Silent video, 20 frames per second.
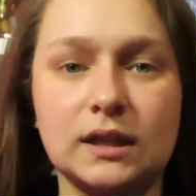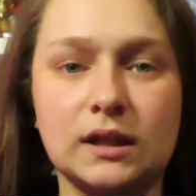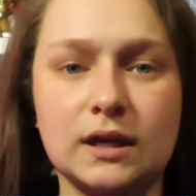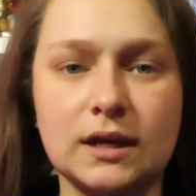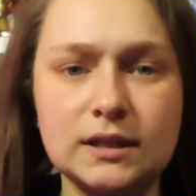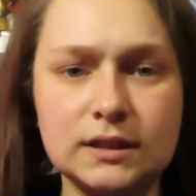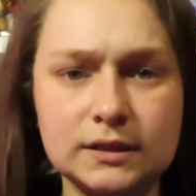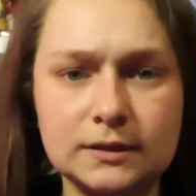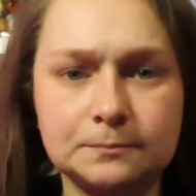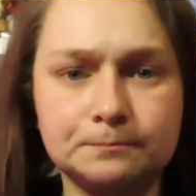
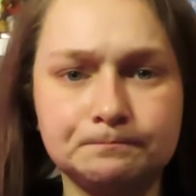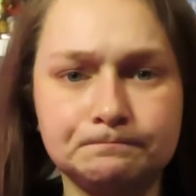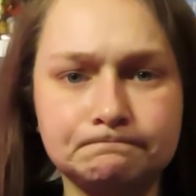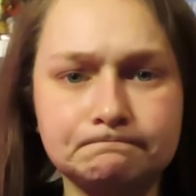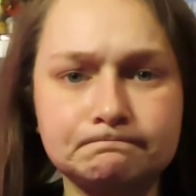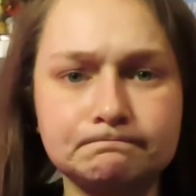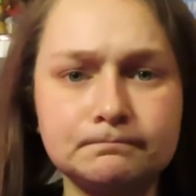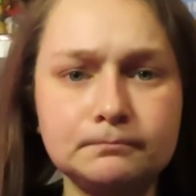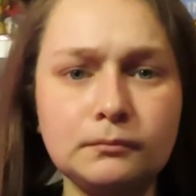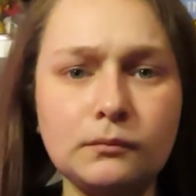list.
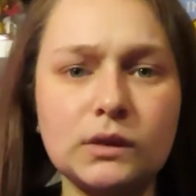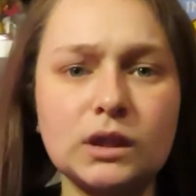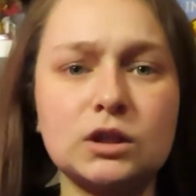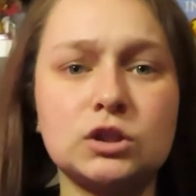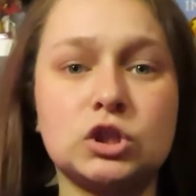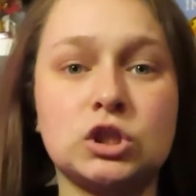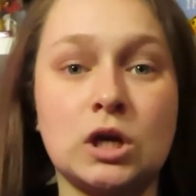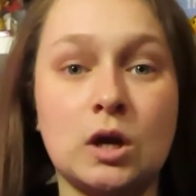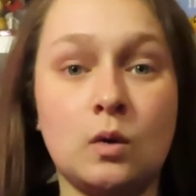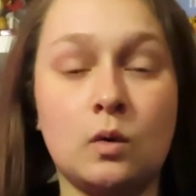
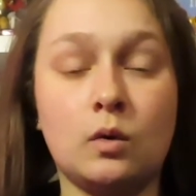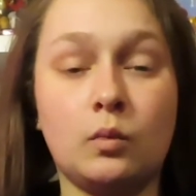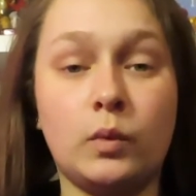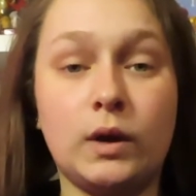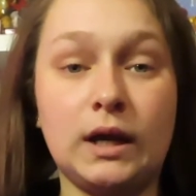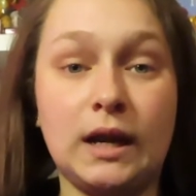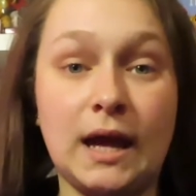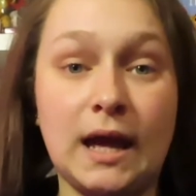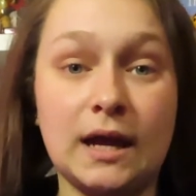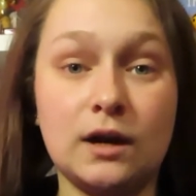So
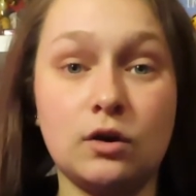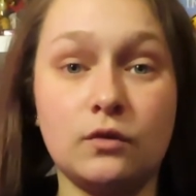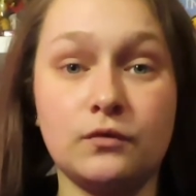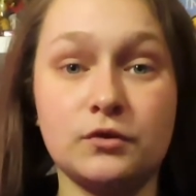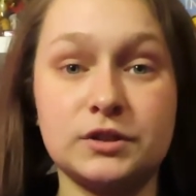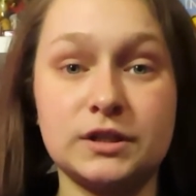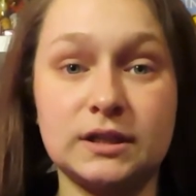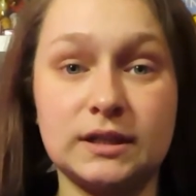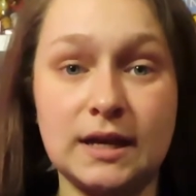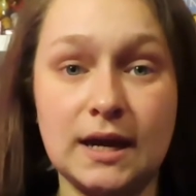went ahead over
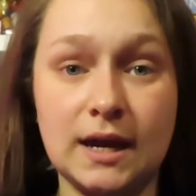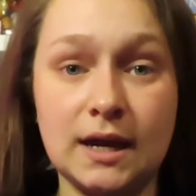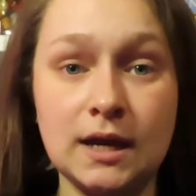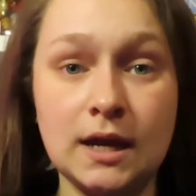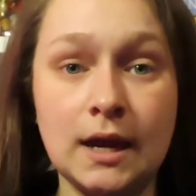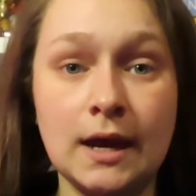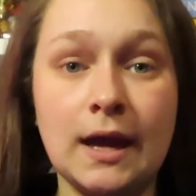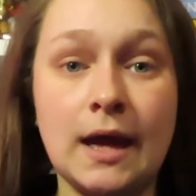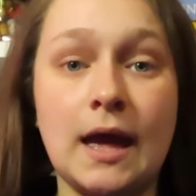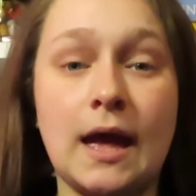today
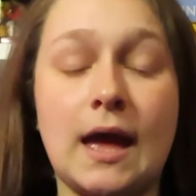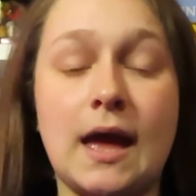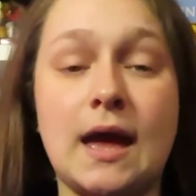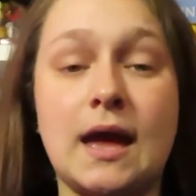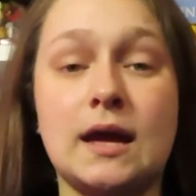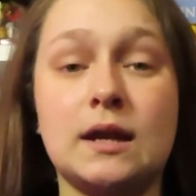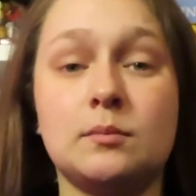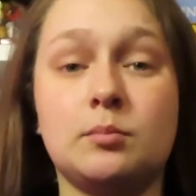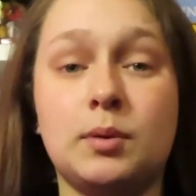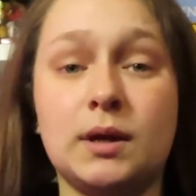
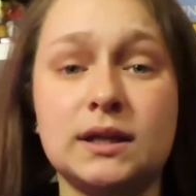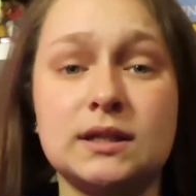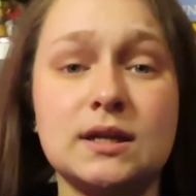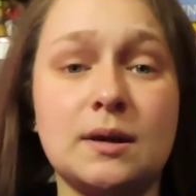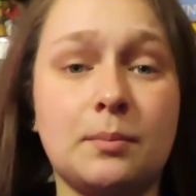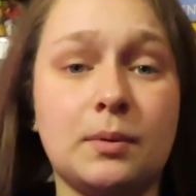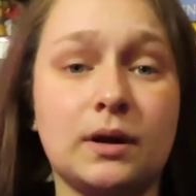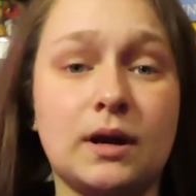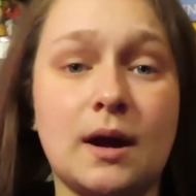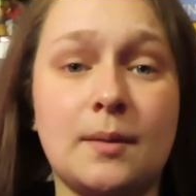and picked
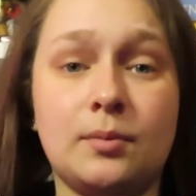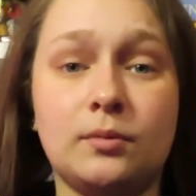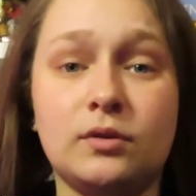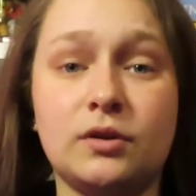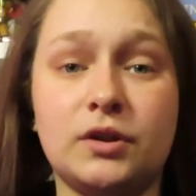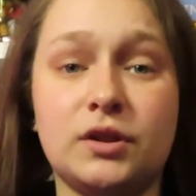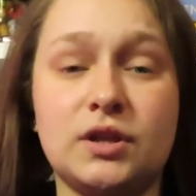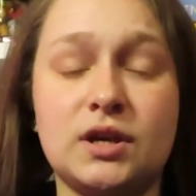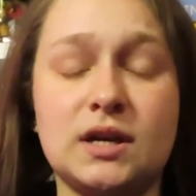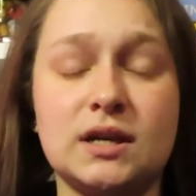up a couple
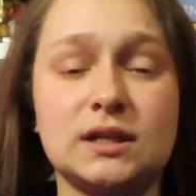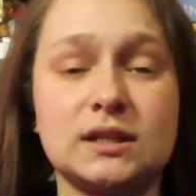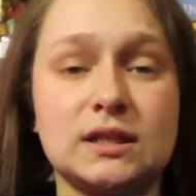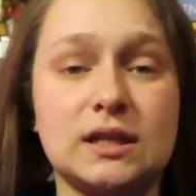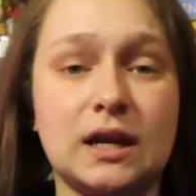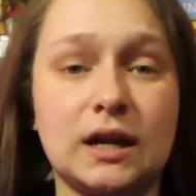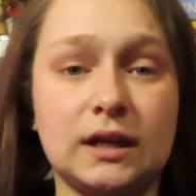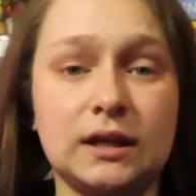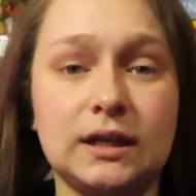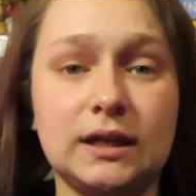of things
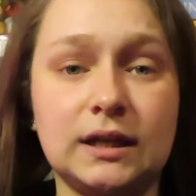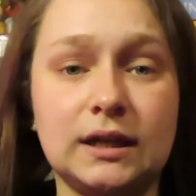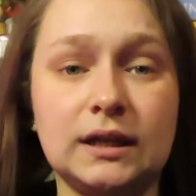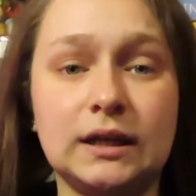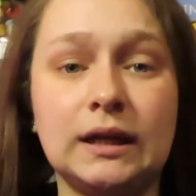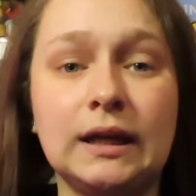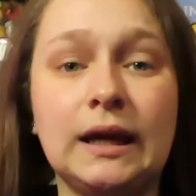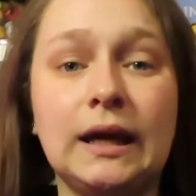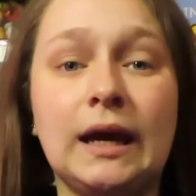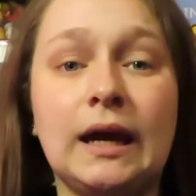that I needed.
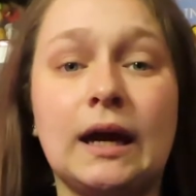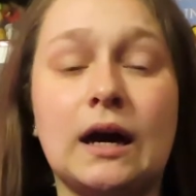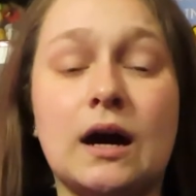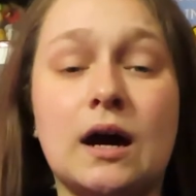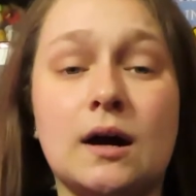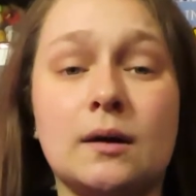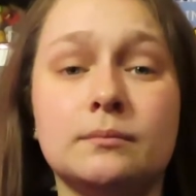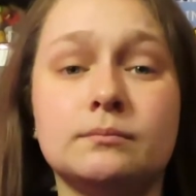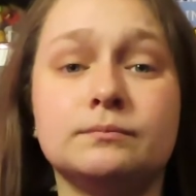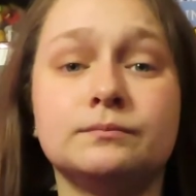
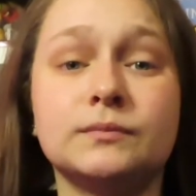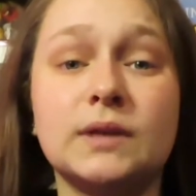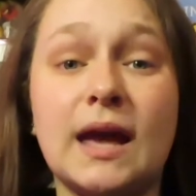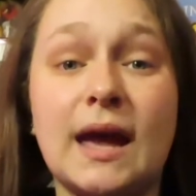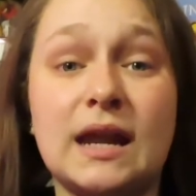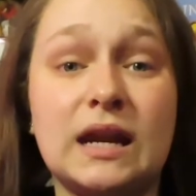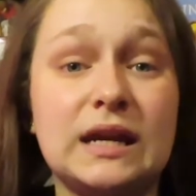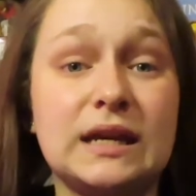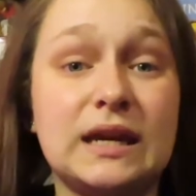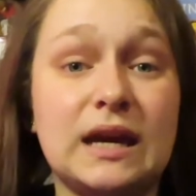And
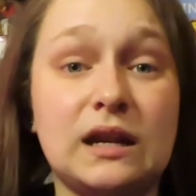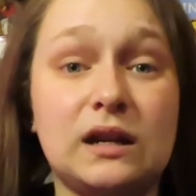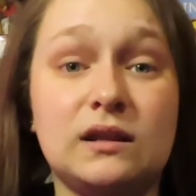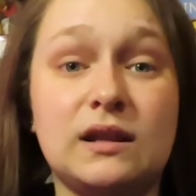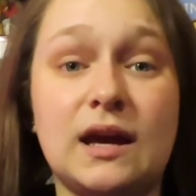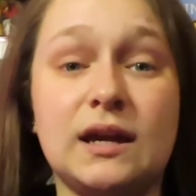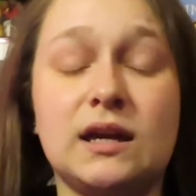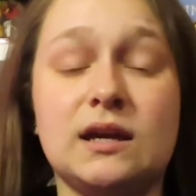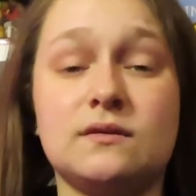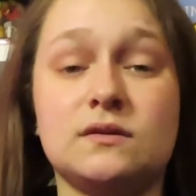again,
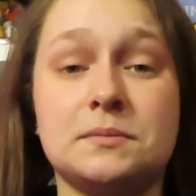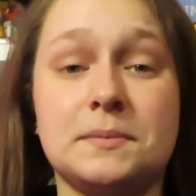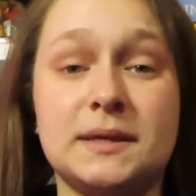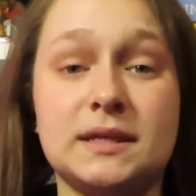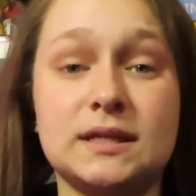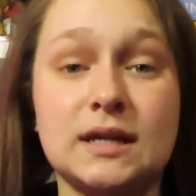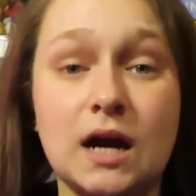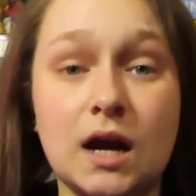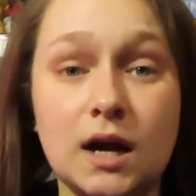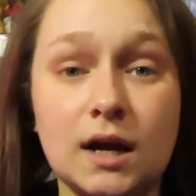that gives me
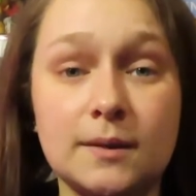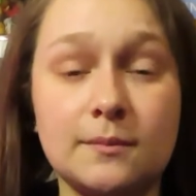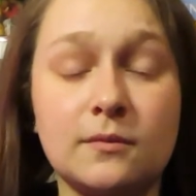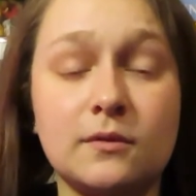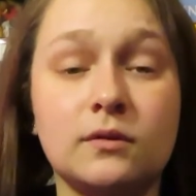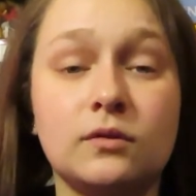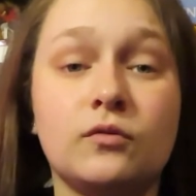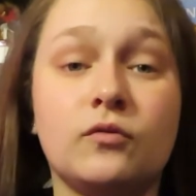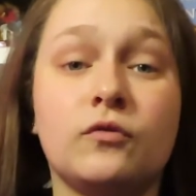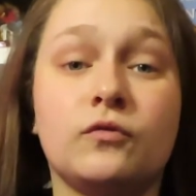
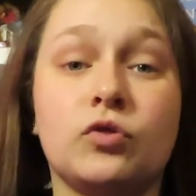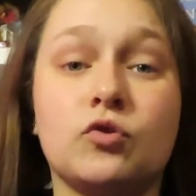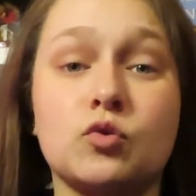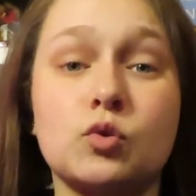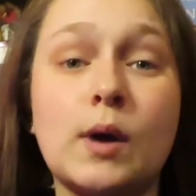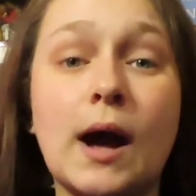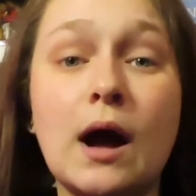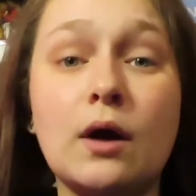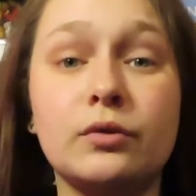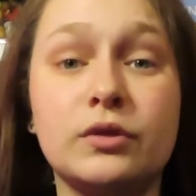time
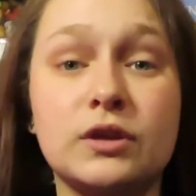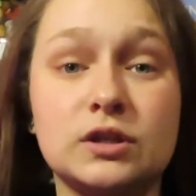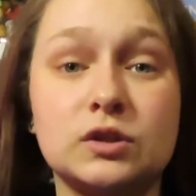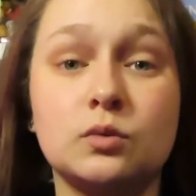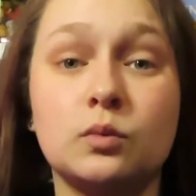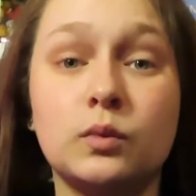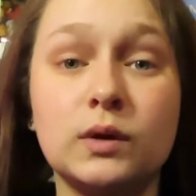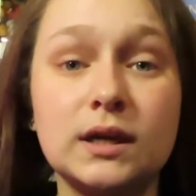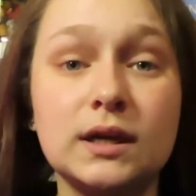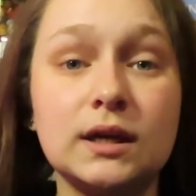throughout
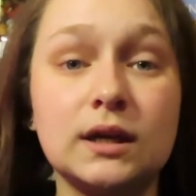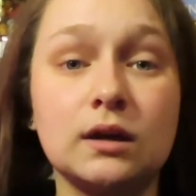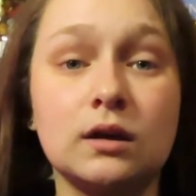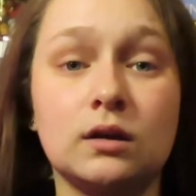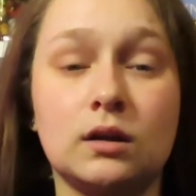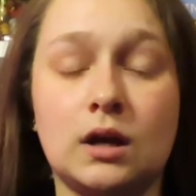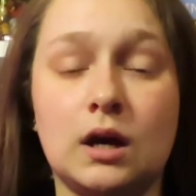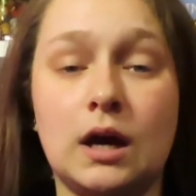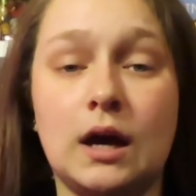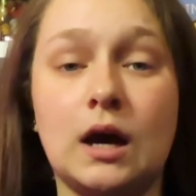this week.
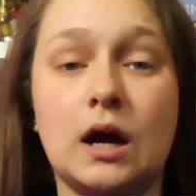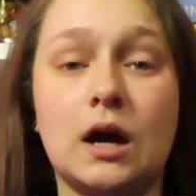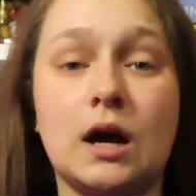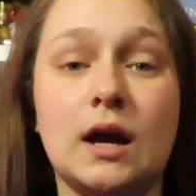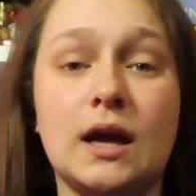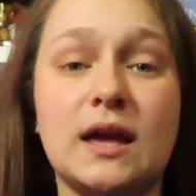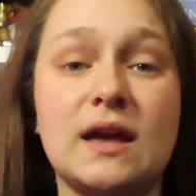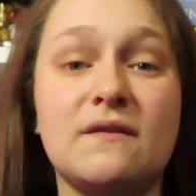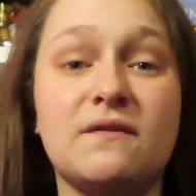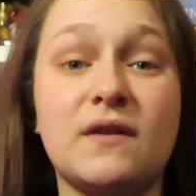
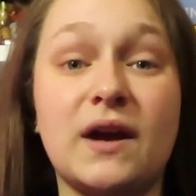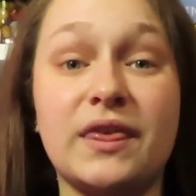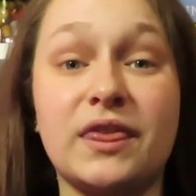If I